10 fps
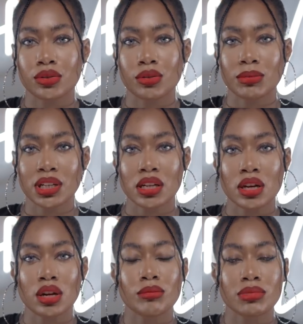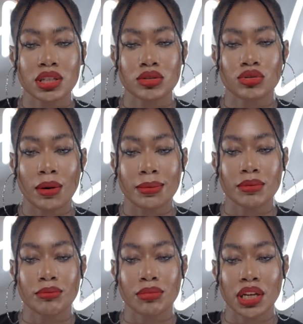from me, please drop
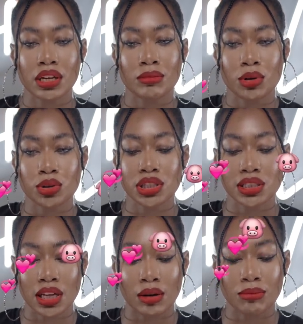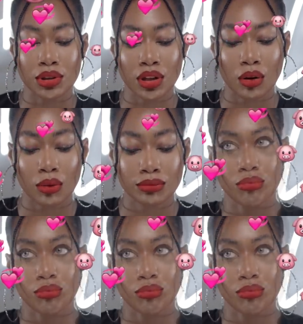some pink emojis down below.